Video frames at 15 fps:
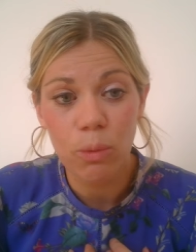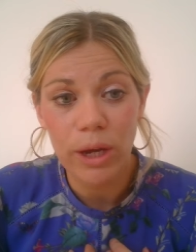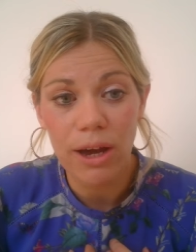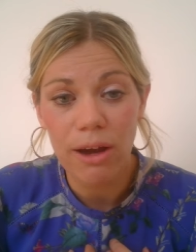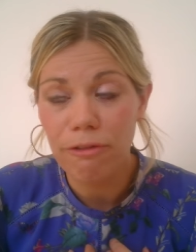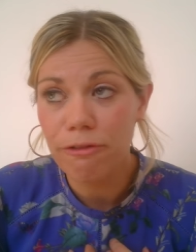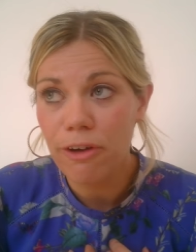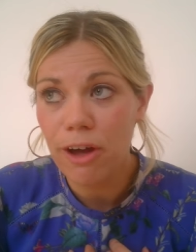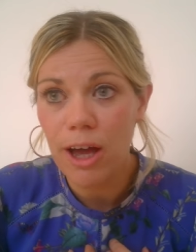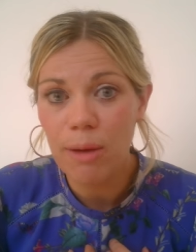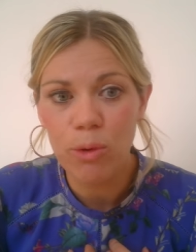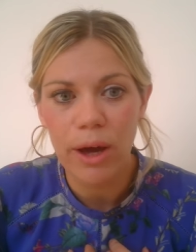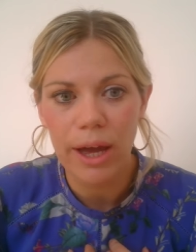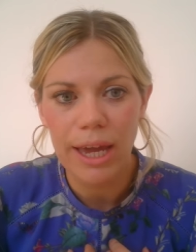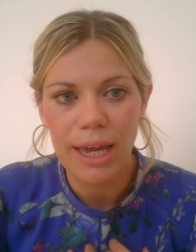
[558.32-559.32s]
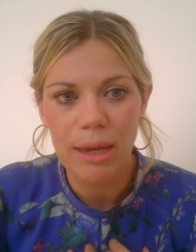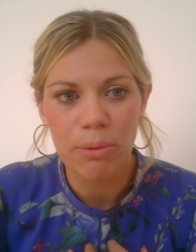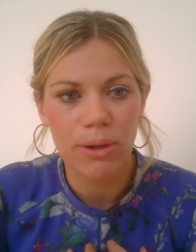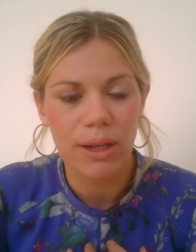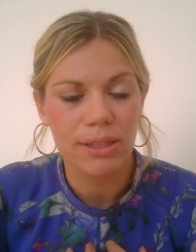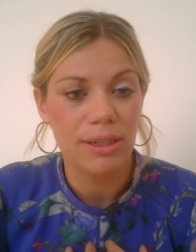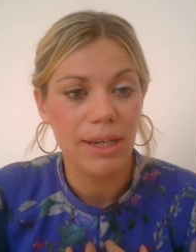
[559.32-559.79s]
we are far more
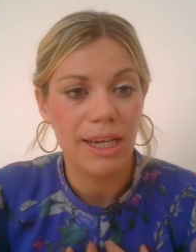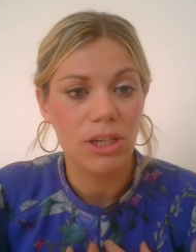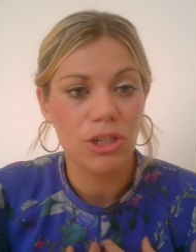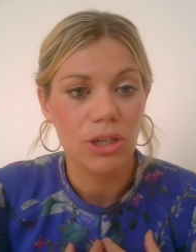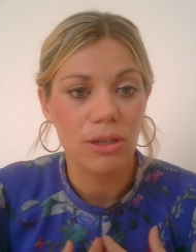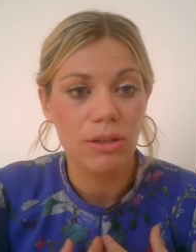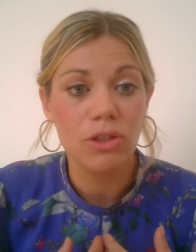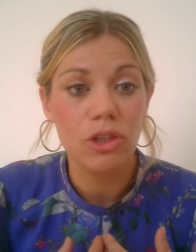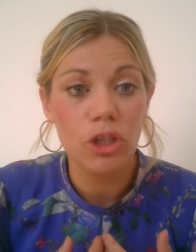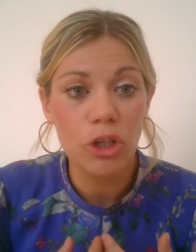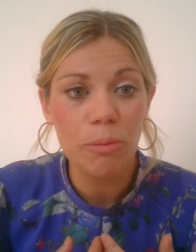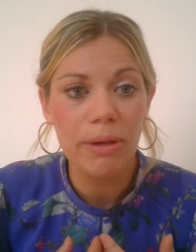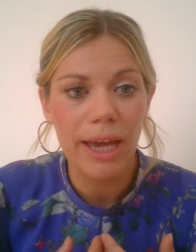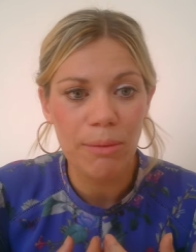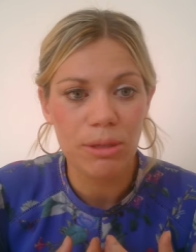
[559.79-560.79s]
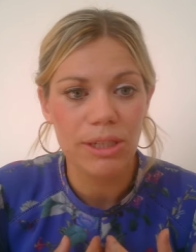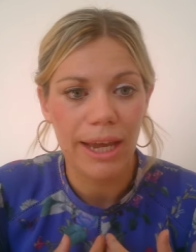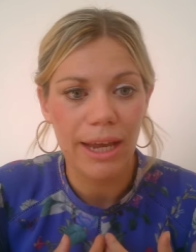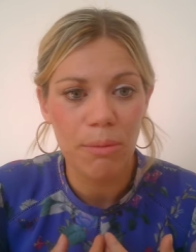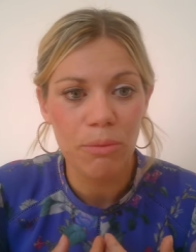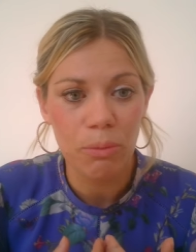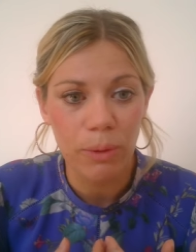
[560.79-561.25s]
able as a nation to be able to
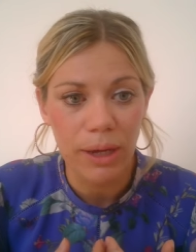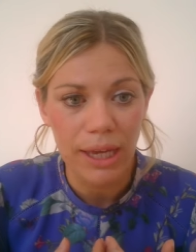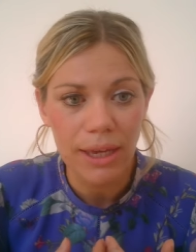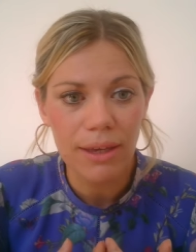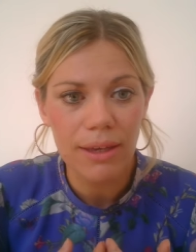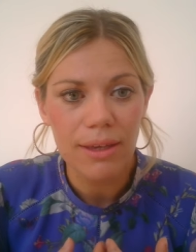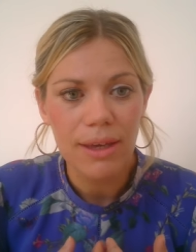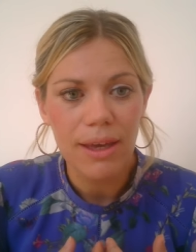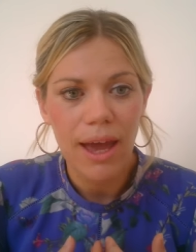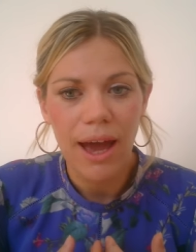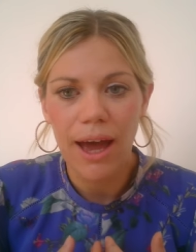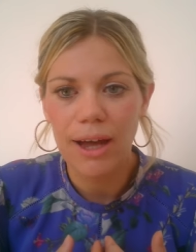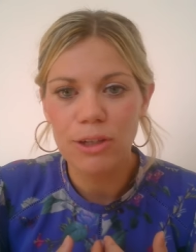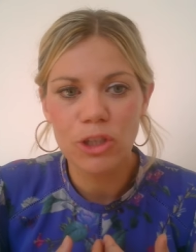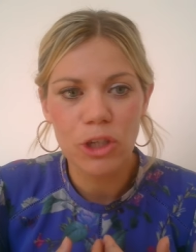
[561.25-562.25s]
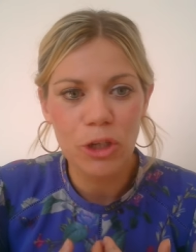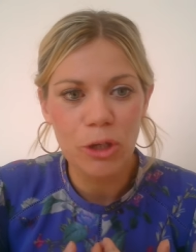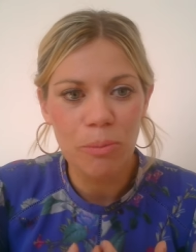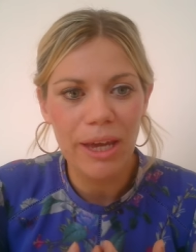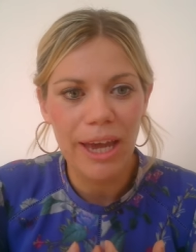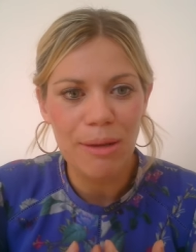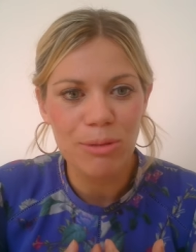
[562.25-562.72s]
help the weak, uh,
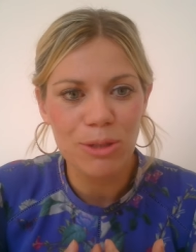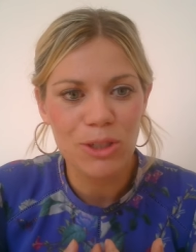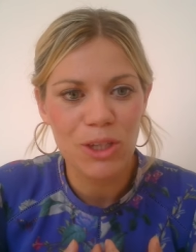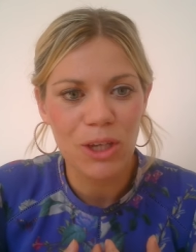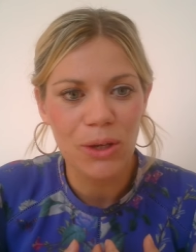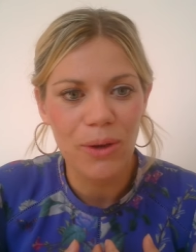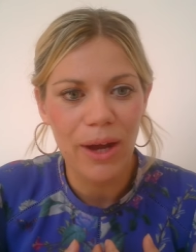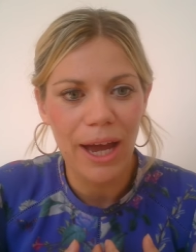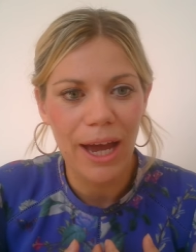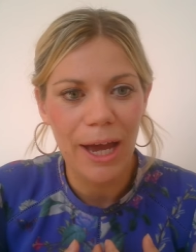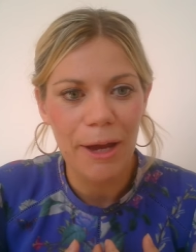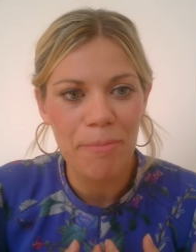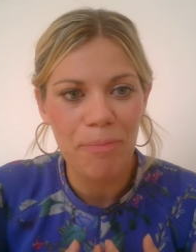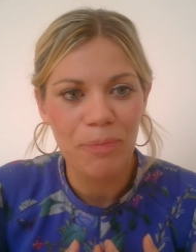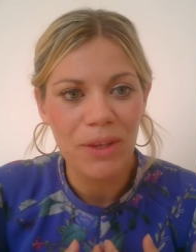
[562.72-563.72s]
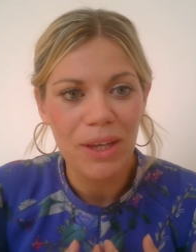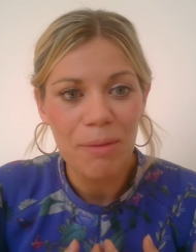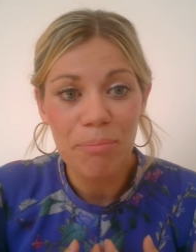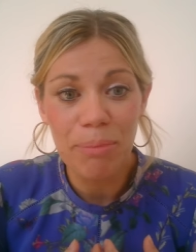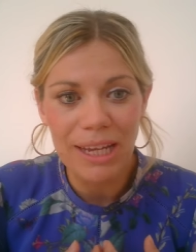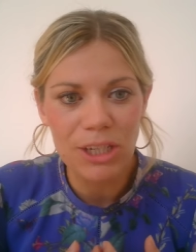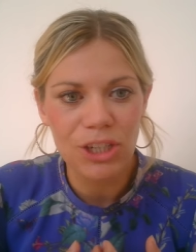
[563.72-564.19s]
to be able to um,
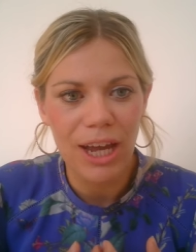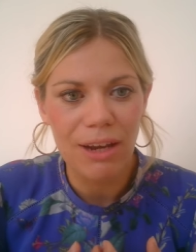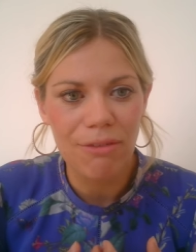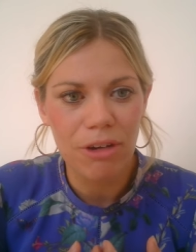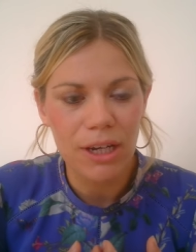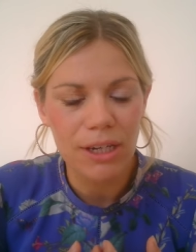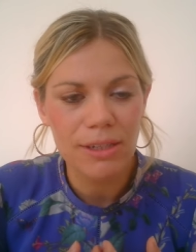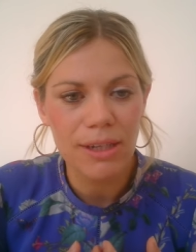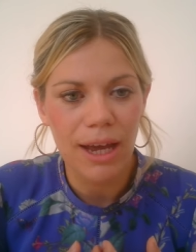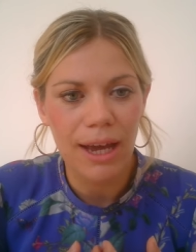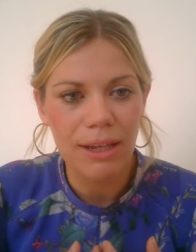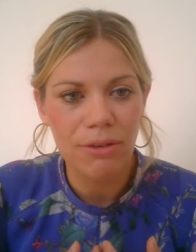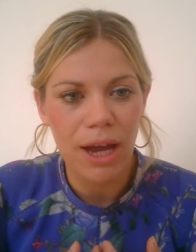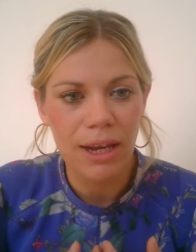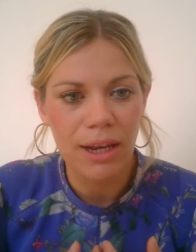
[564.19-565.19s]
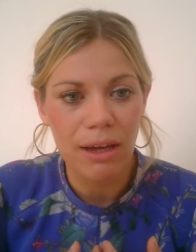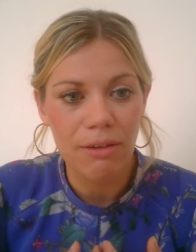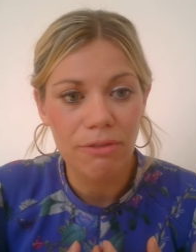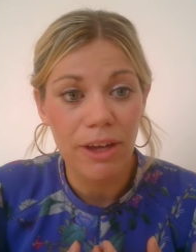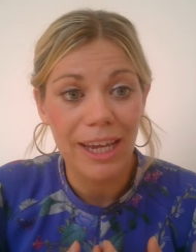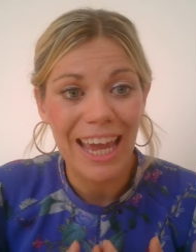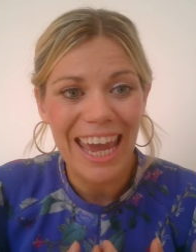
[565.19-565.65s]
be generous and, and
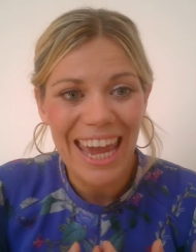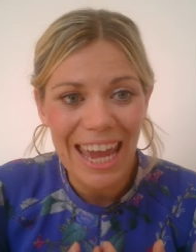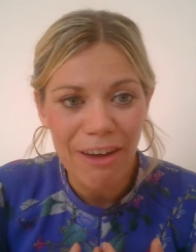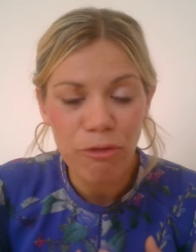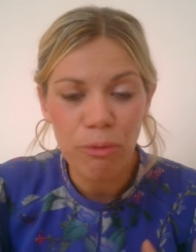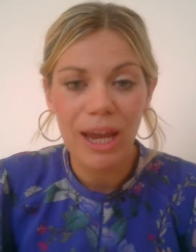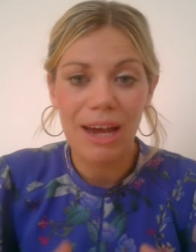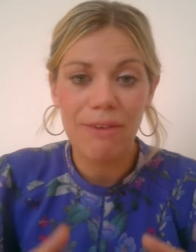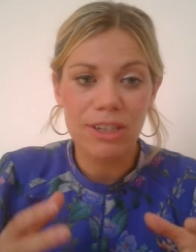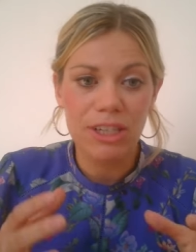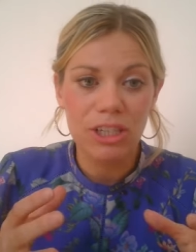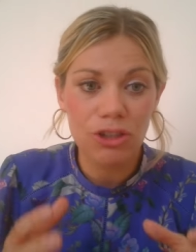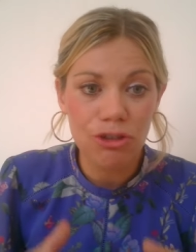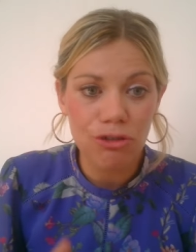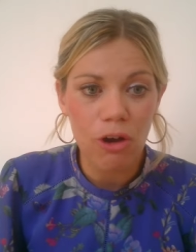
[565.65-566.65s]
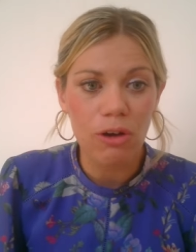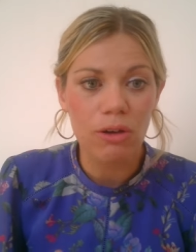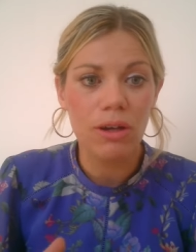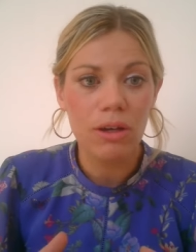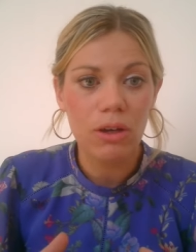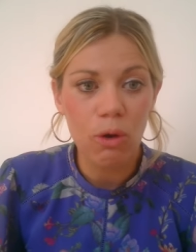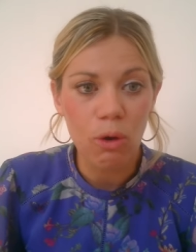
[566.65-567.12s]
loving, if we have a
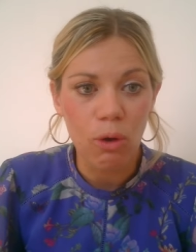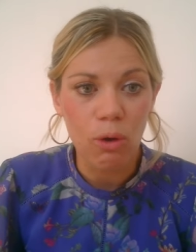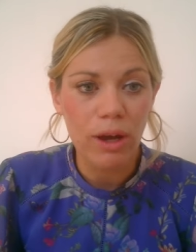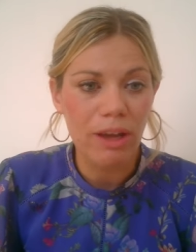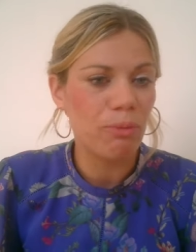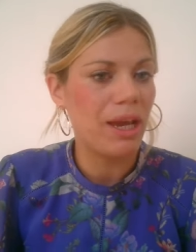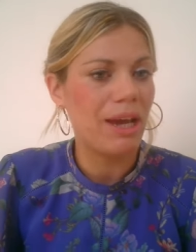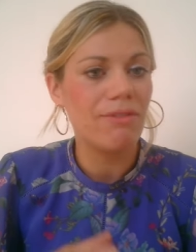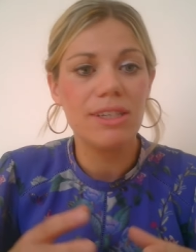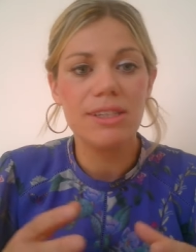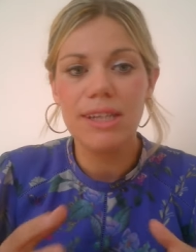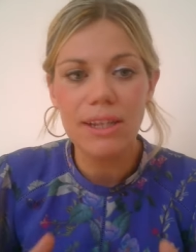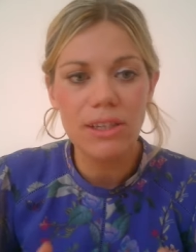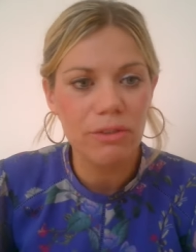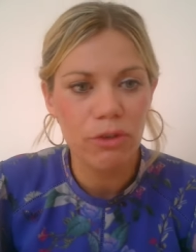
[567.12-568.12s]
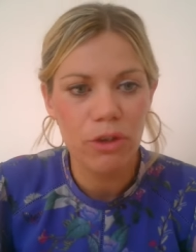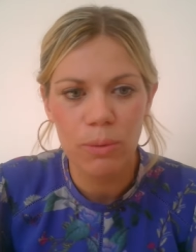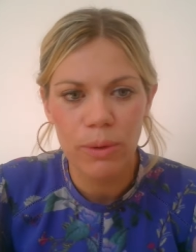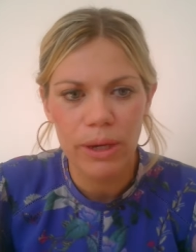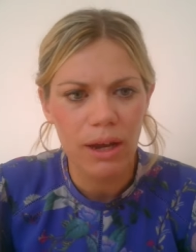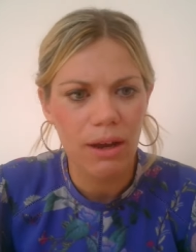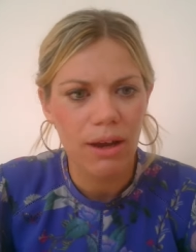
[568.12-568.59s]
strong core, if we have a sense of
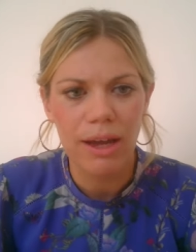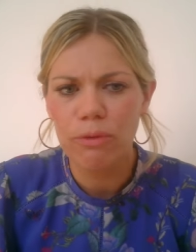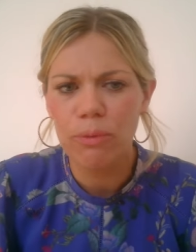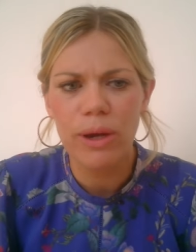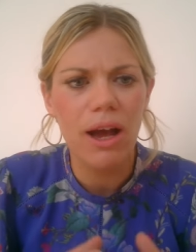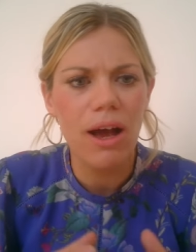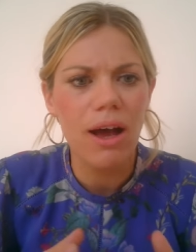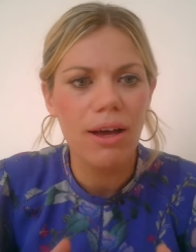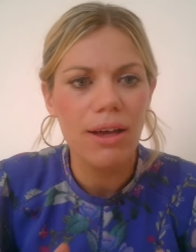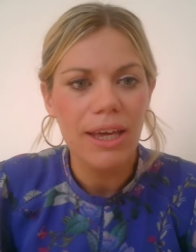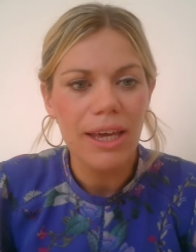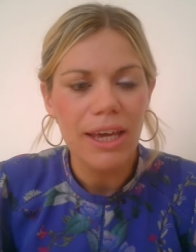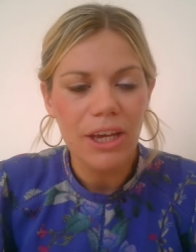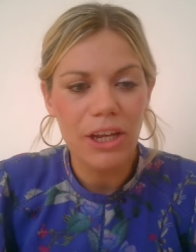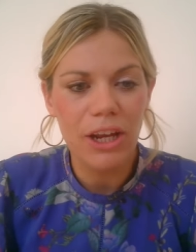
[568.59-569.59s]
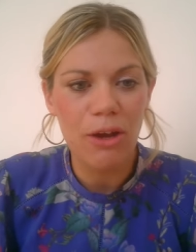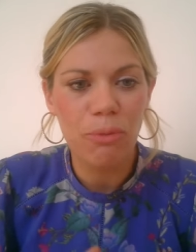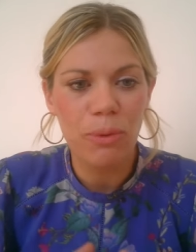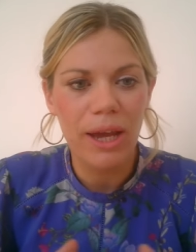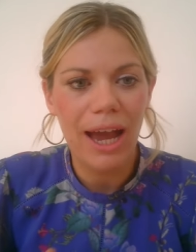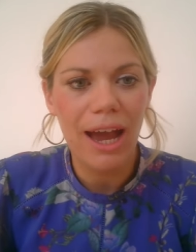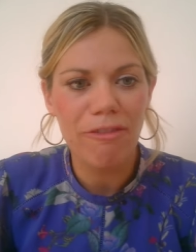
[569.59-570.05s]
who we are, if we are, you know,
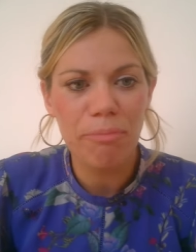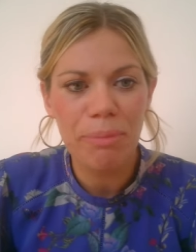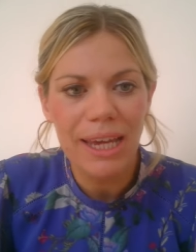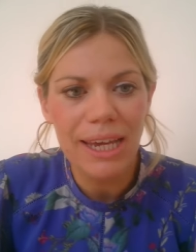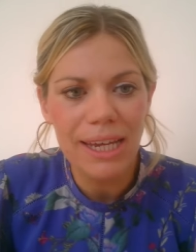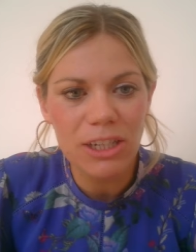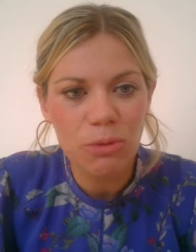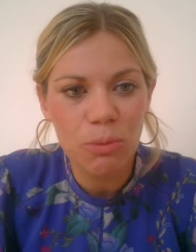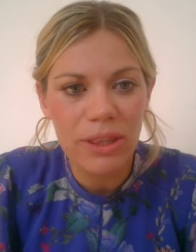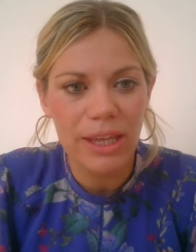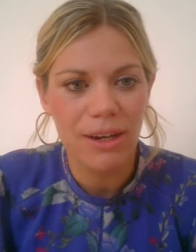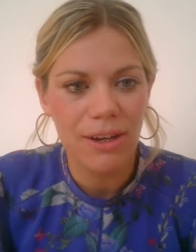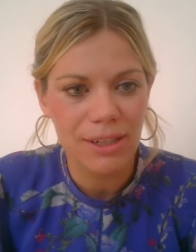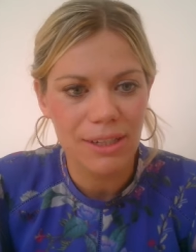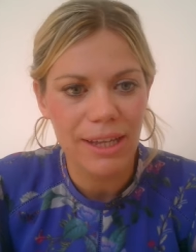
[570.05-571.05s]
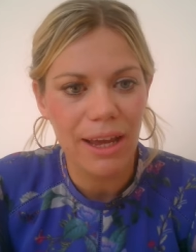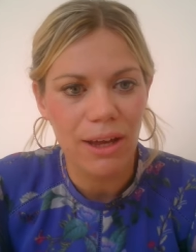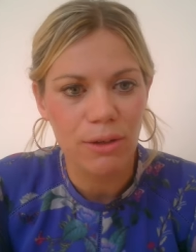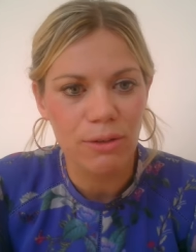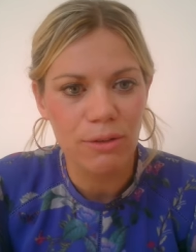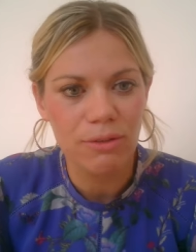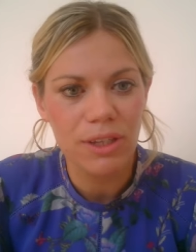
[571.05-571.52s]
if we have peace within
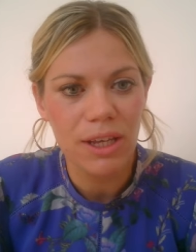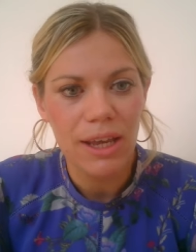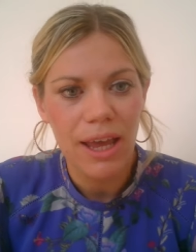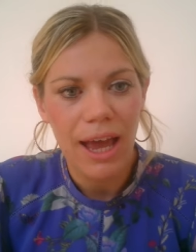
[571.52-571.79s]
ourselves,